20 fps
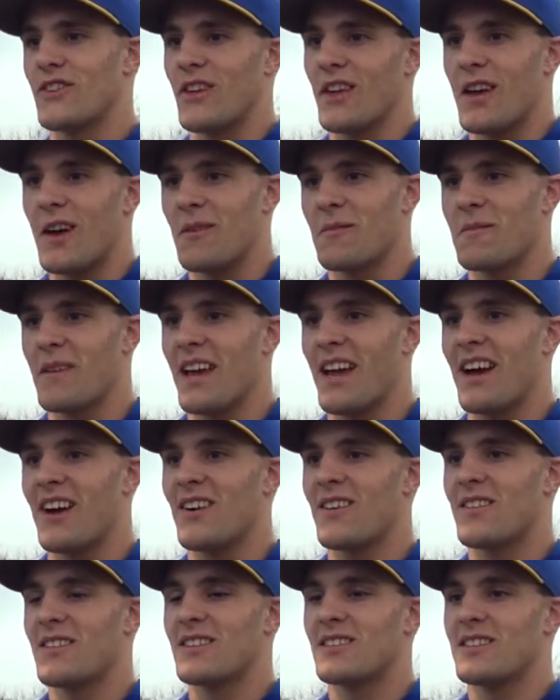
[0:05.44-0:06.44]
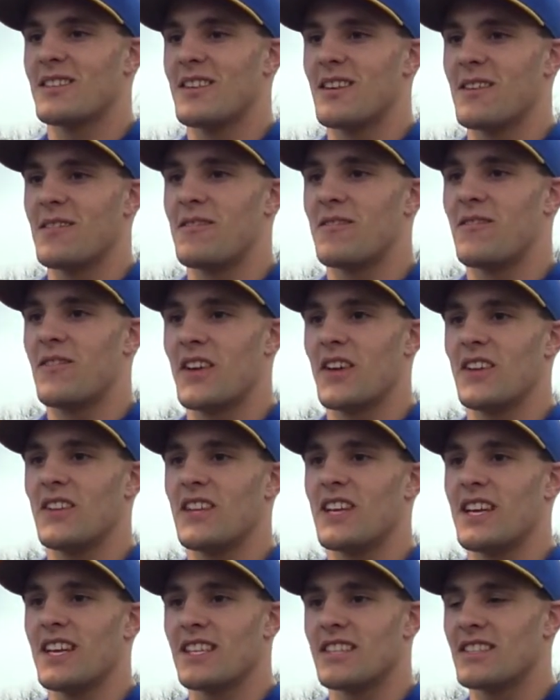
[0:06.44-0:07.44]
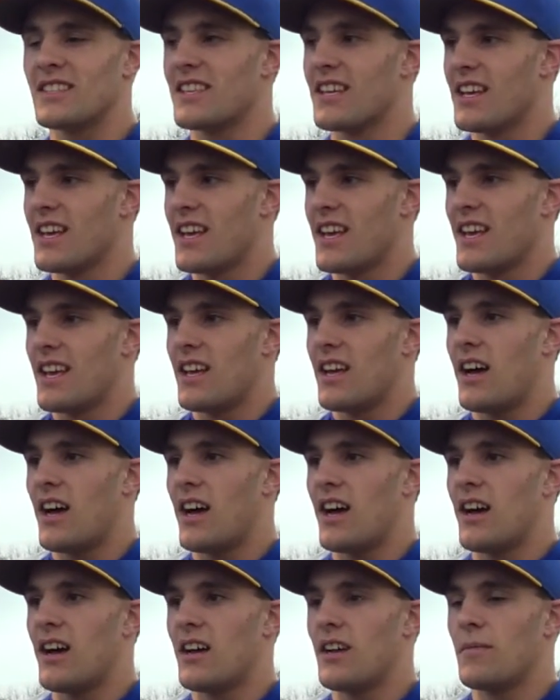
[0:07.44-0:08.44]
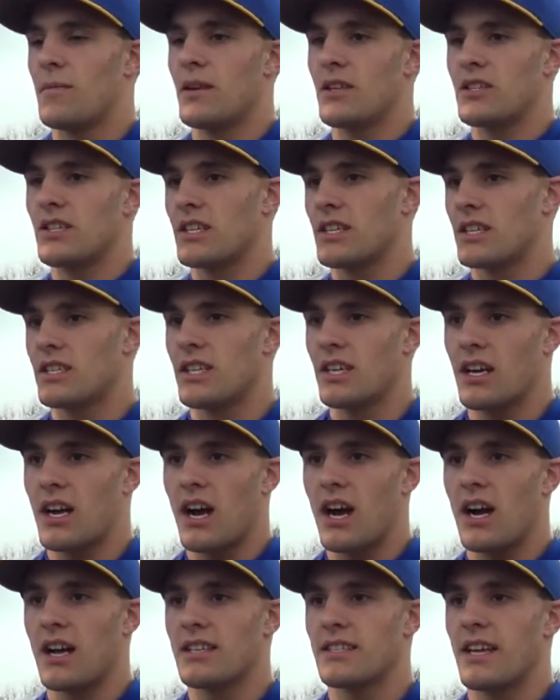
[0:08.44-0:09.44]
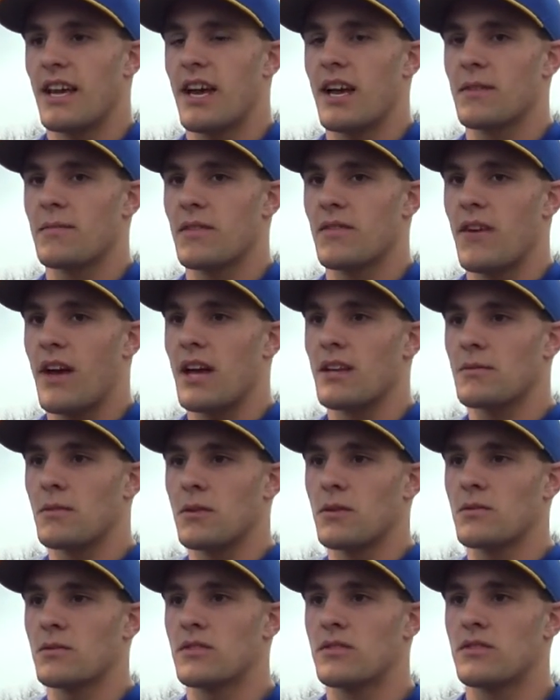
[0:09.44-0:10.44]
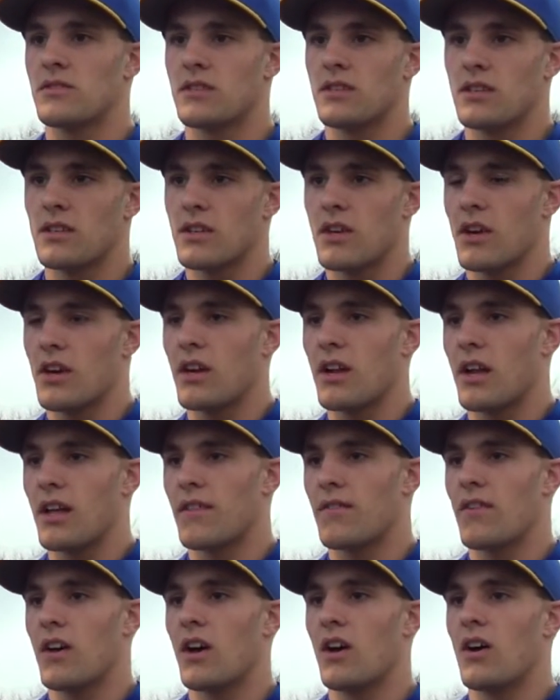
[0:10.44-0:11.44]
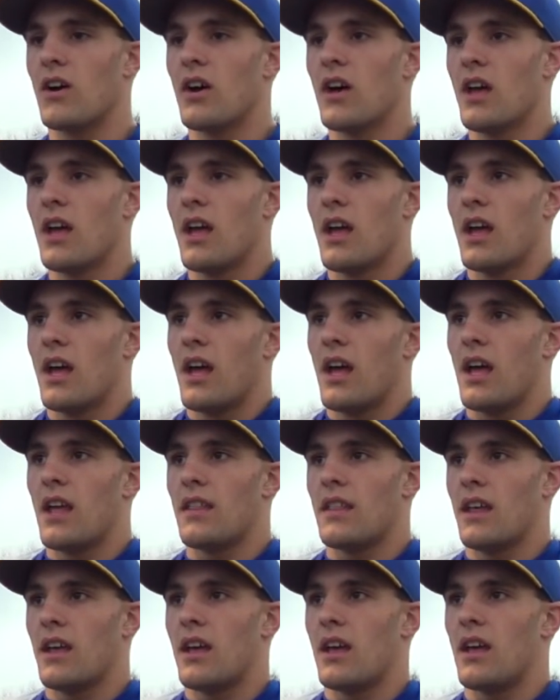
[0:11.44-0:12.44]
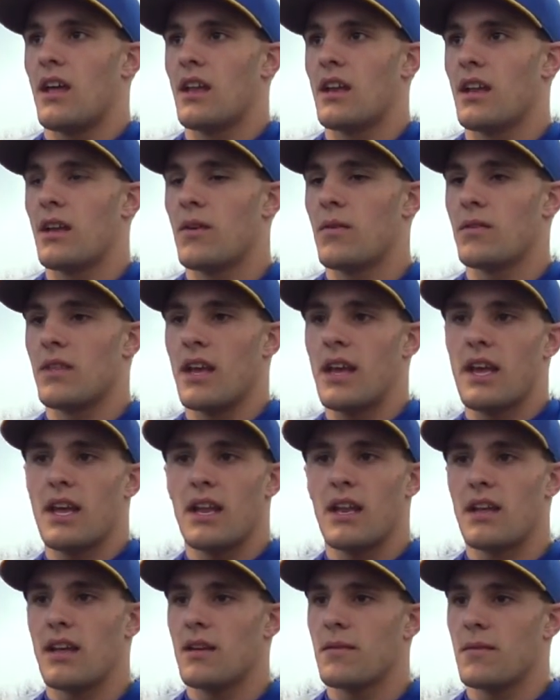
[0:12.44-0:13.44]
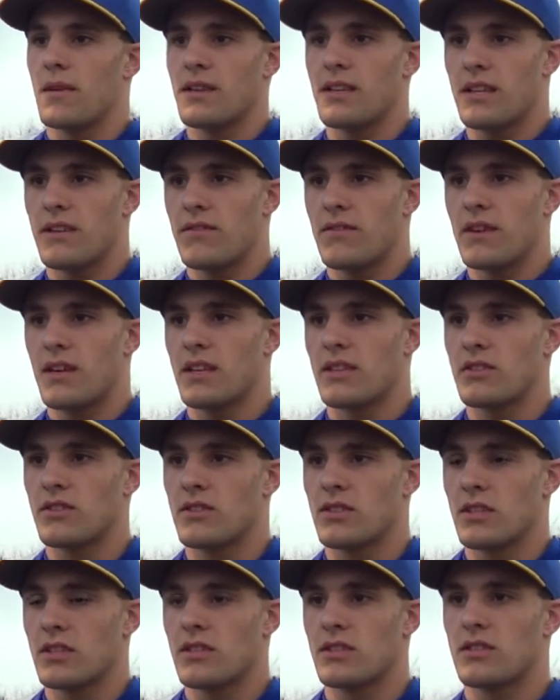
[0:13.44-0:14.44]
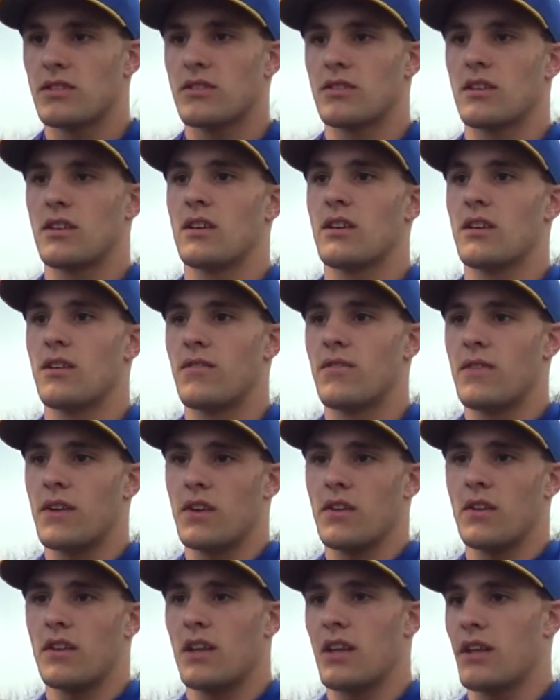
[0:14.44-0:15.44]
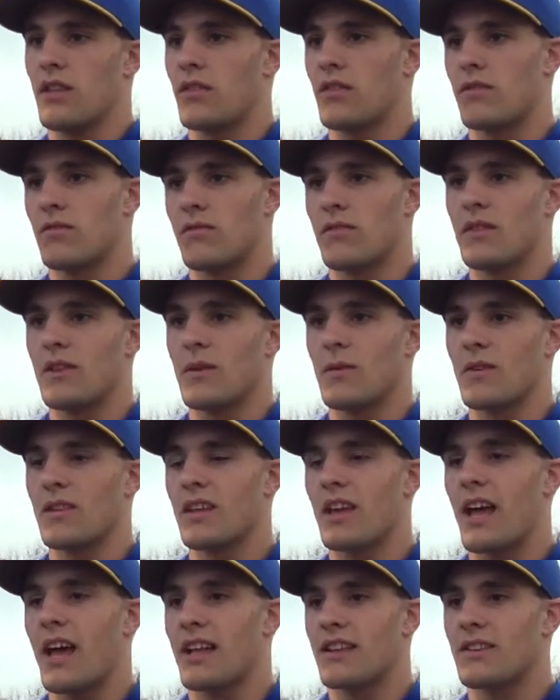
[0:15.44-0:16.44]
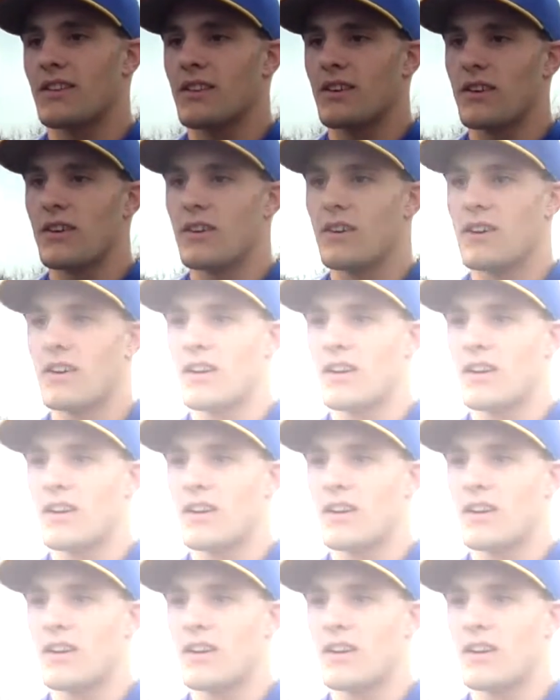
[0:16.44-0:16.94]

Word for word: really helped me out with feeling and uh, pitching into contact. My fastball was good, I felt. And then when they hit it, my defense just fielded it and did what they had to do.